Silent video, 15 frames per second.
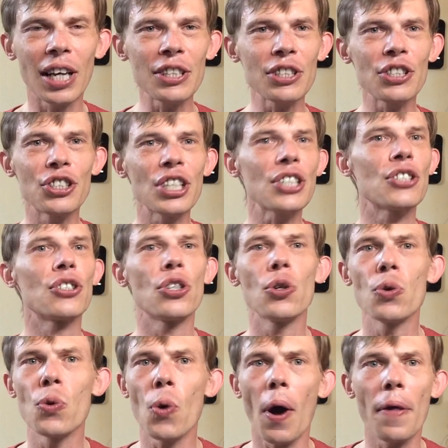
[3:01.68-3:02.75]
doesn't just
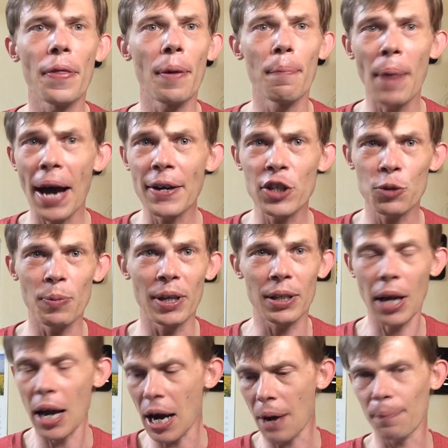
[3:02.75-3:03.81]
do the
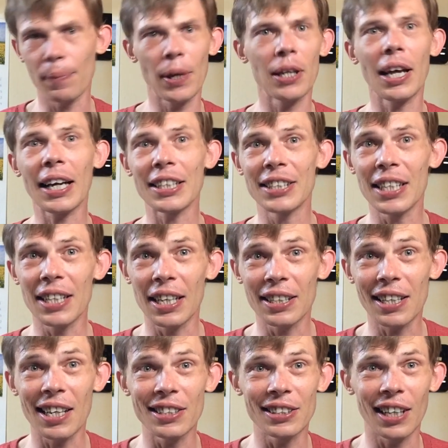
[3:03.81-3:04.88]
management. And like I said,
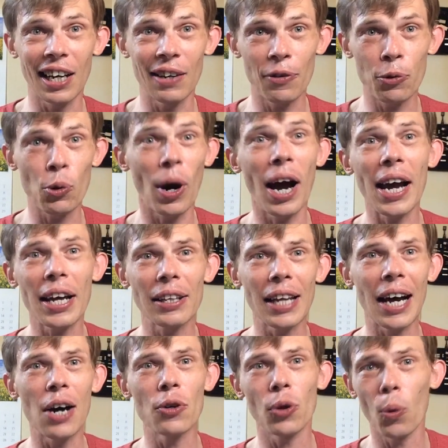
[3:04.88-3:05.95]
it does through
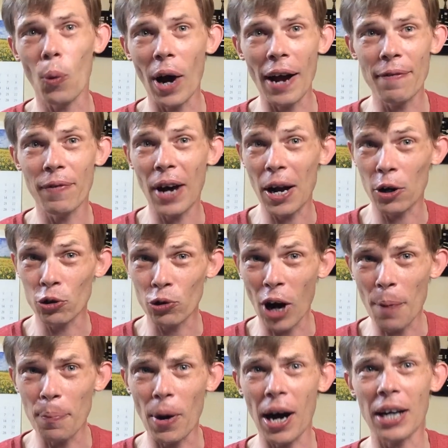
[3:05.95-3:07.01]
iCloud or Wi-Fi or
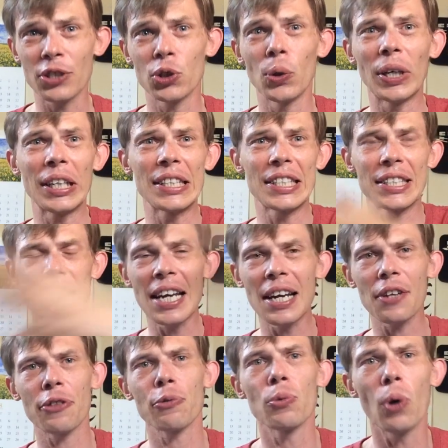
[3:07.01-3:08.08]
Dropbox, so it can
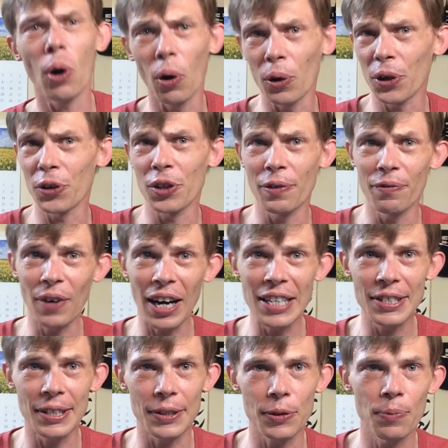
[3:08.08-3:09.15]
sync through all your
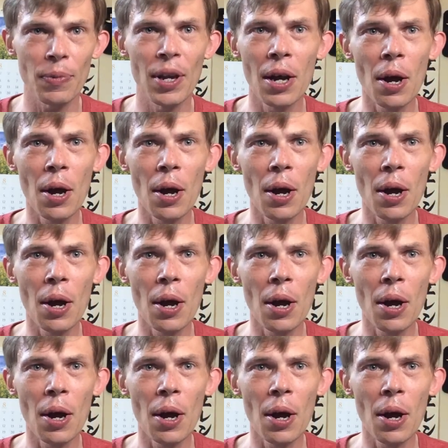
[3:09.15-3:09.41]
devices.